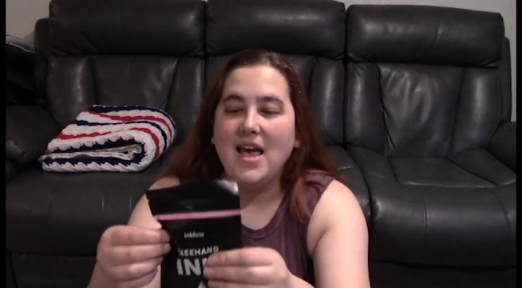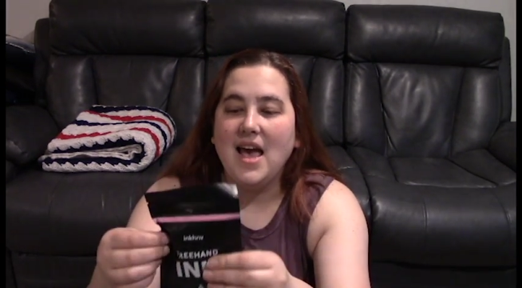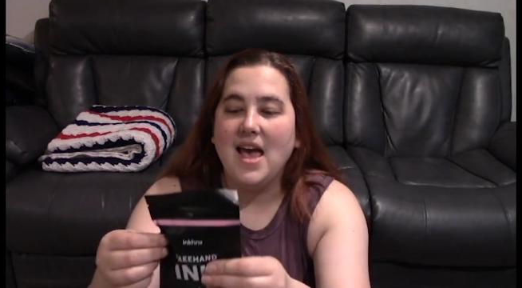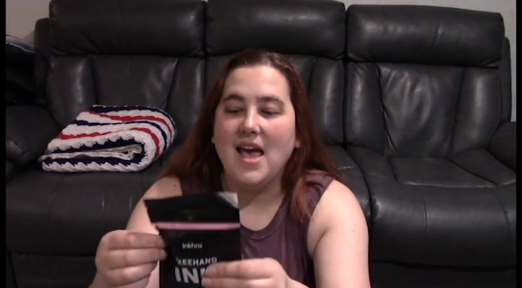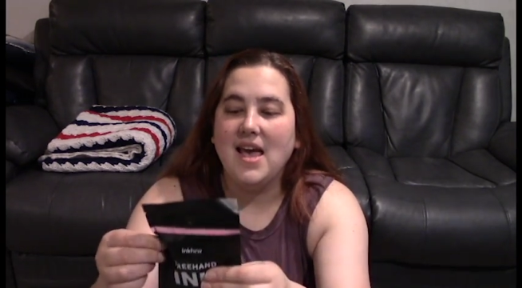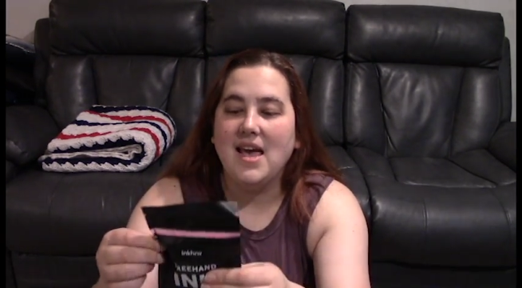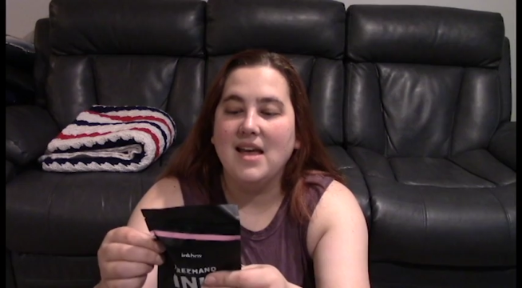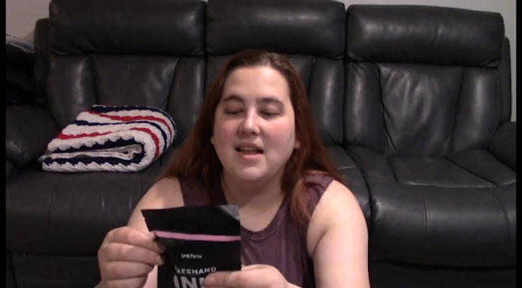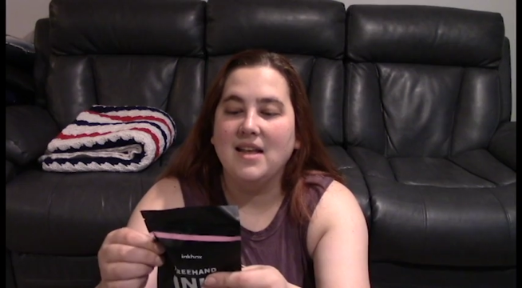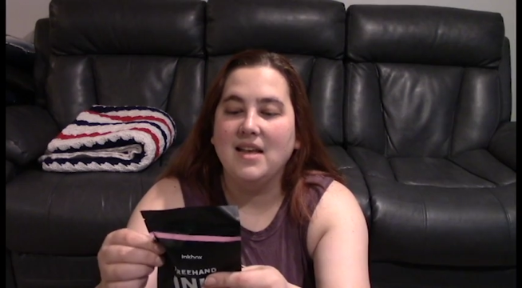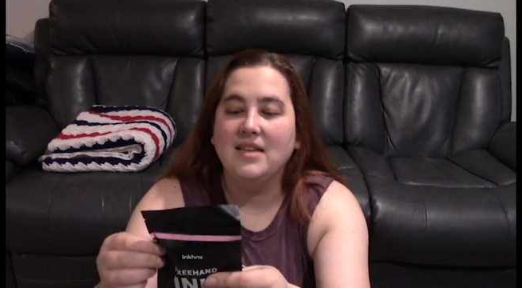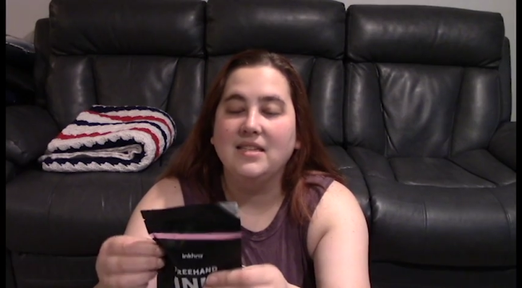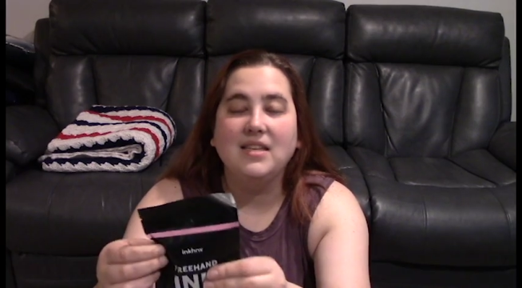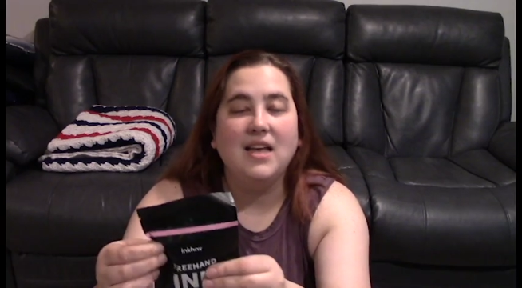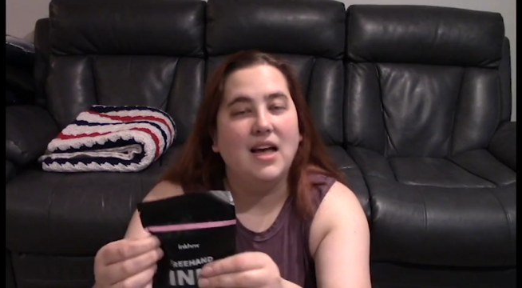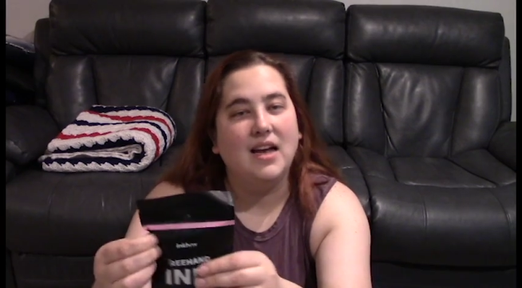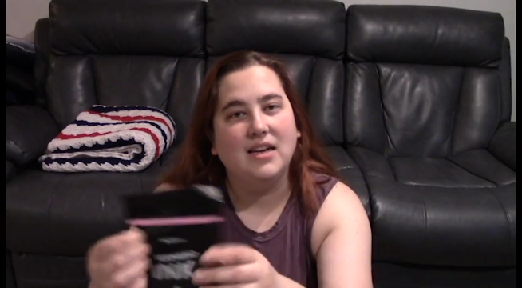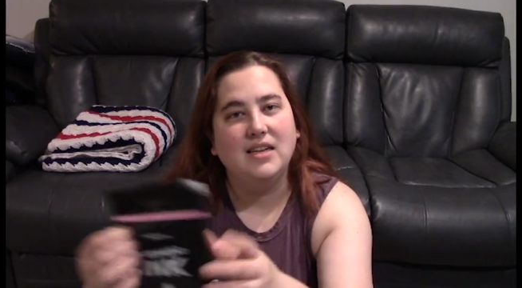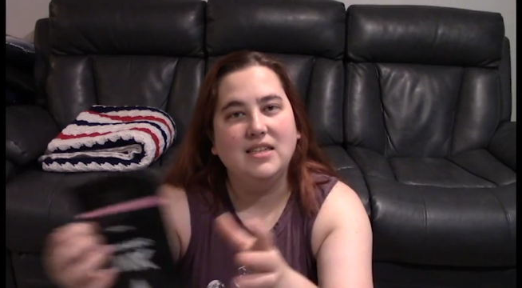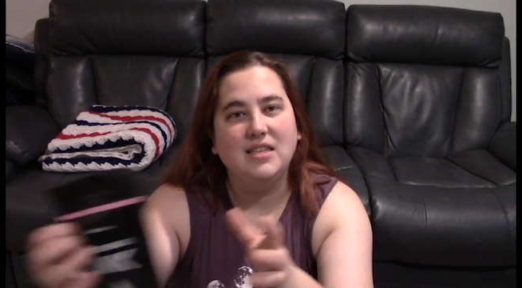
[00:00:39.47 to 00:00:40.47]
And it's
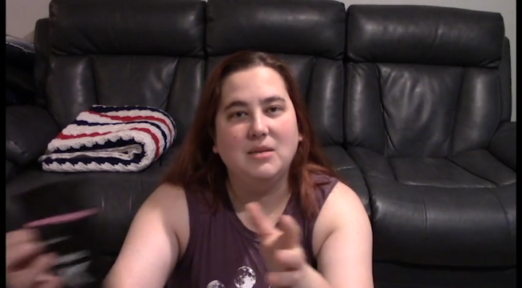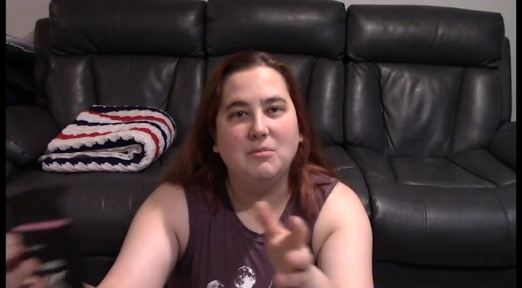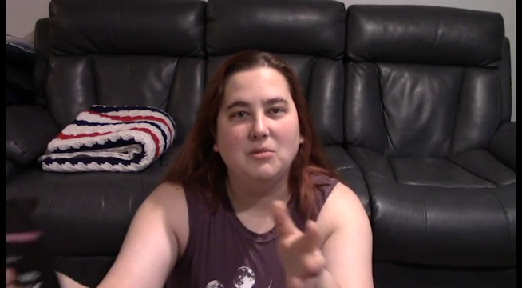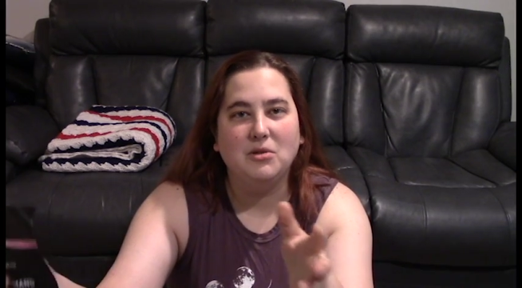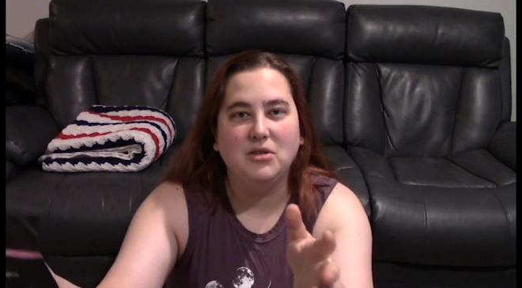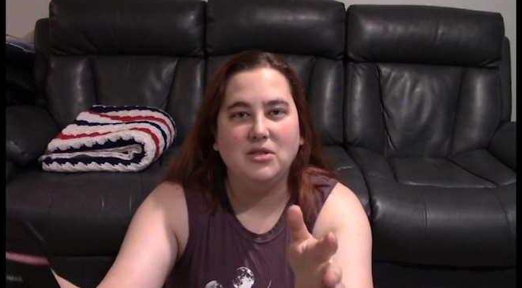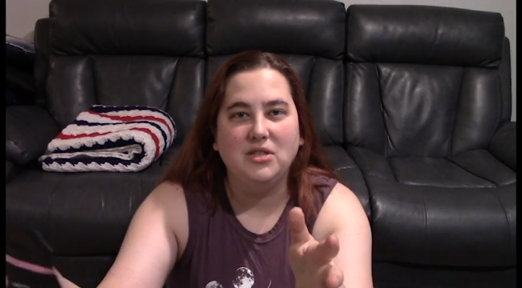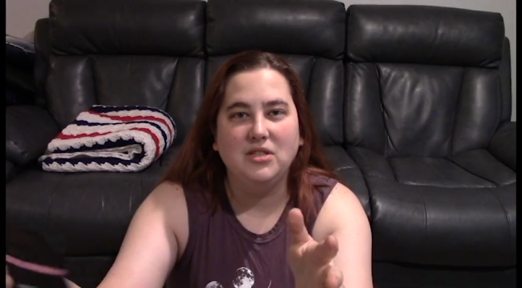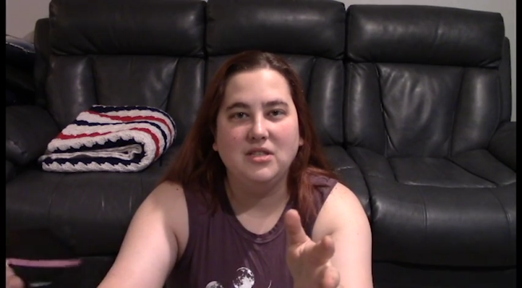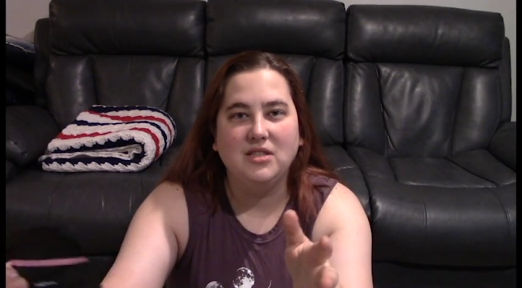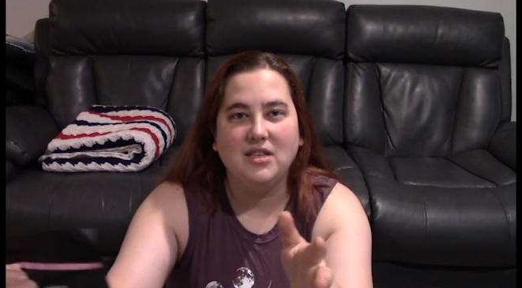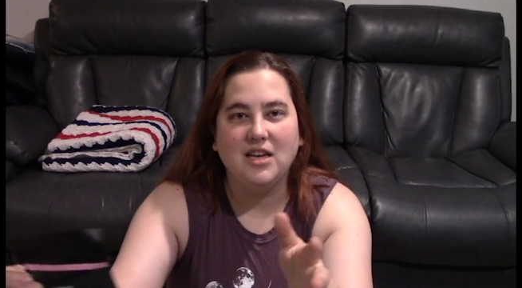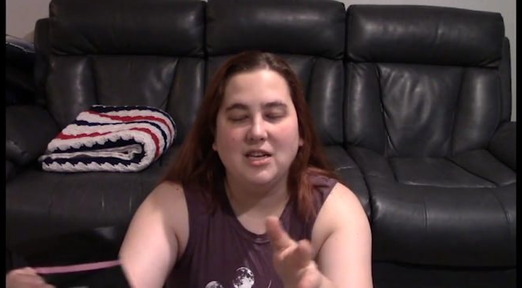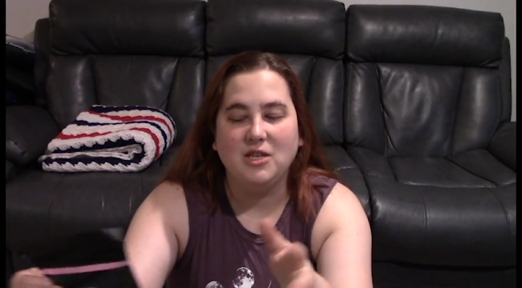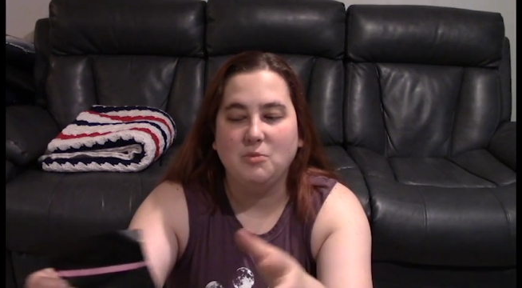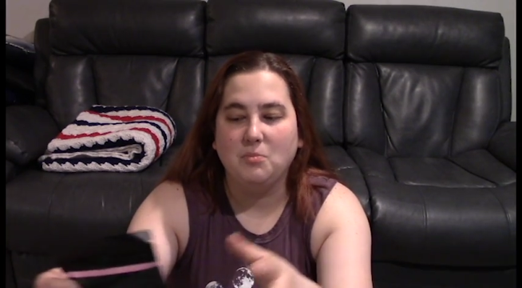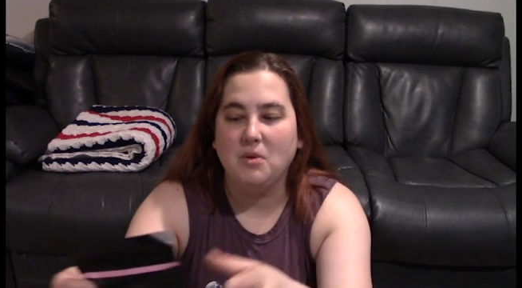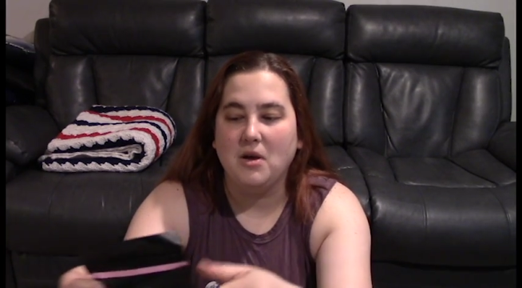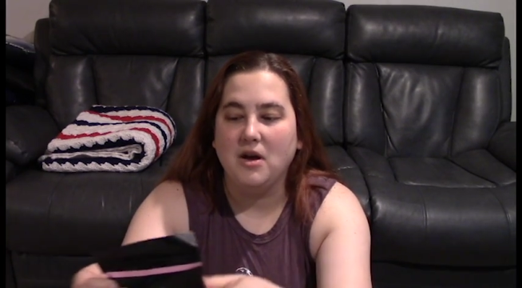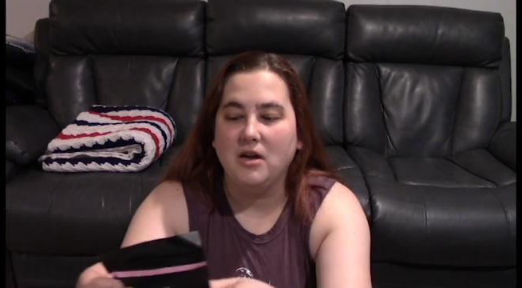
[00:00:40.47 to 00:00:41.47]
kind of similar to
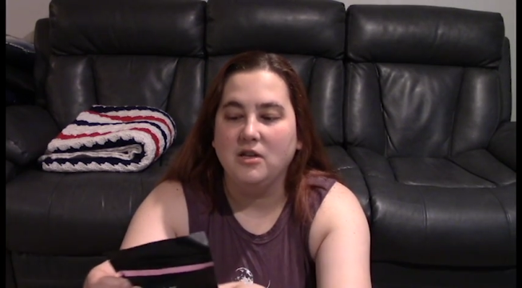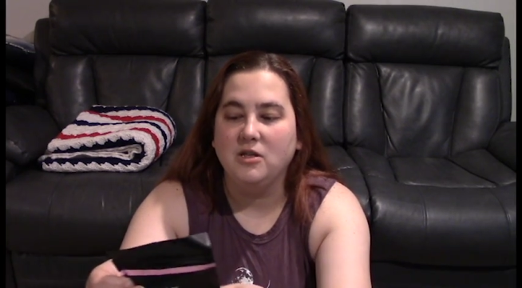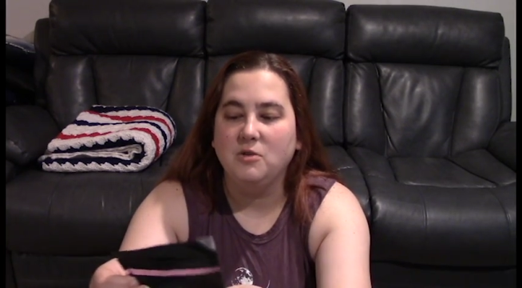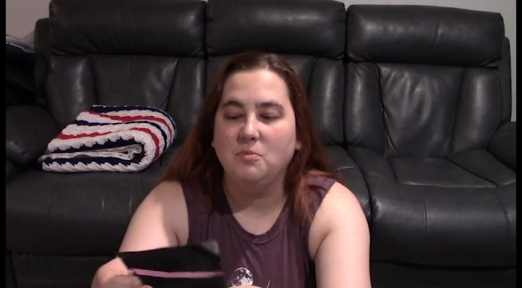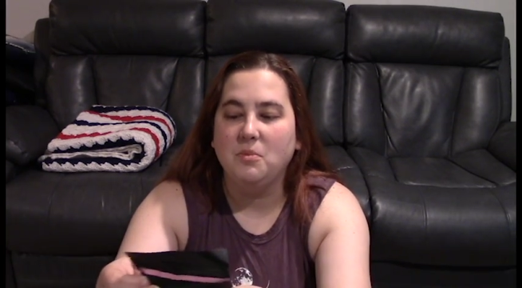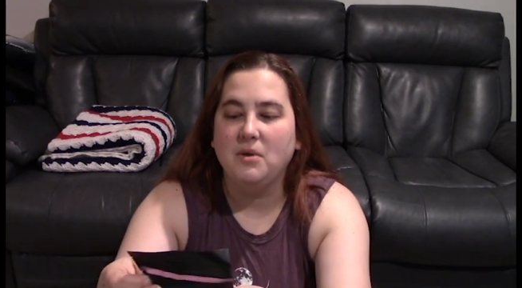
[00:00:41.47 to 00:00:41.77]
Sketchbox,